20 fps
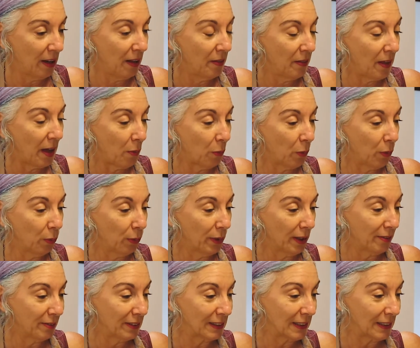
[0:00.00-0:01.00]
That will
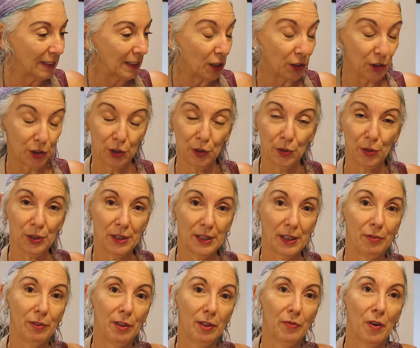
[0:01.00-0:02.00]
give us 2
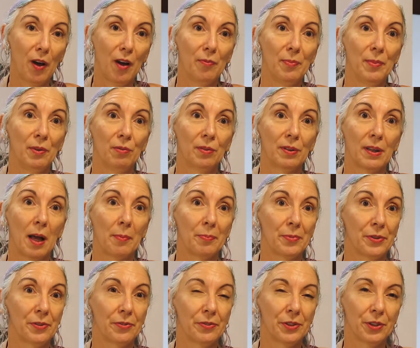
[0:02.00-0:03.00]
75ml
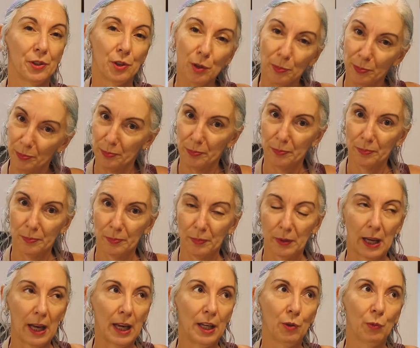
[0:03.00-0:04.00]
cups of soup,
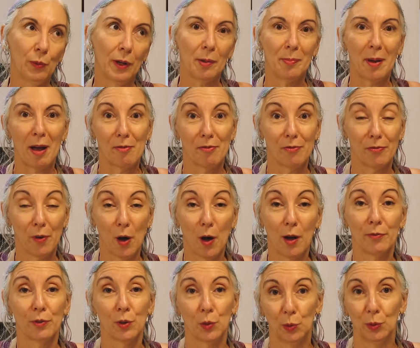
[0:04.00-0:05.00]
and you'll get about
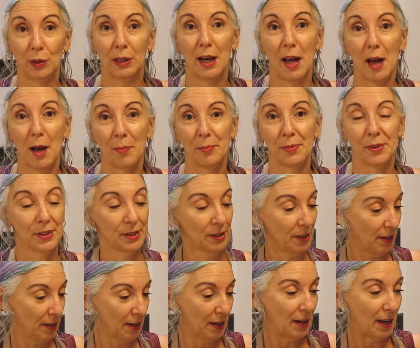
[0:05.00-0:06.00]
5 good cups
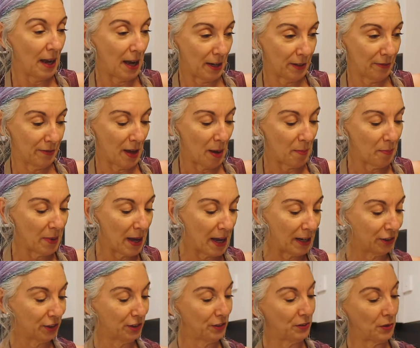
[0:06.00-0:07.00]
out of that
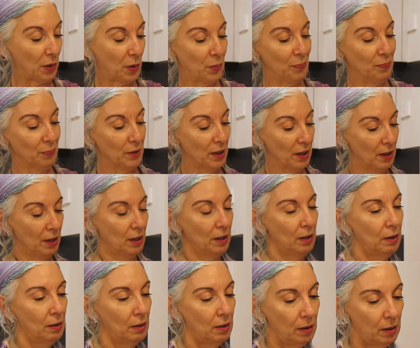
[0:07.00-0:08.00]
batch. So
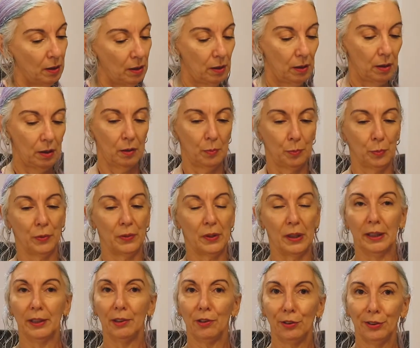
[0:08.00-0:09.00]
put the
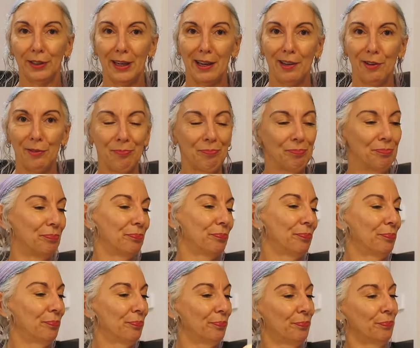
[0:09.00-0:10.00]
lid on now
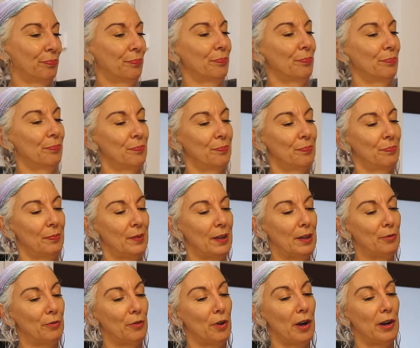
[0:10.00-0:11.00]

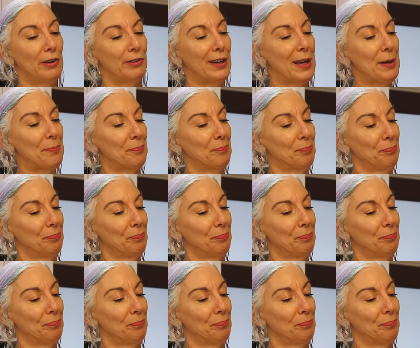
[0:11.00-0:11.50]
and fire it up.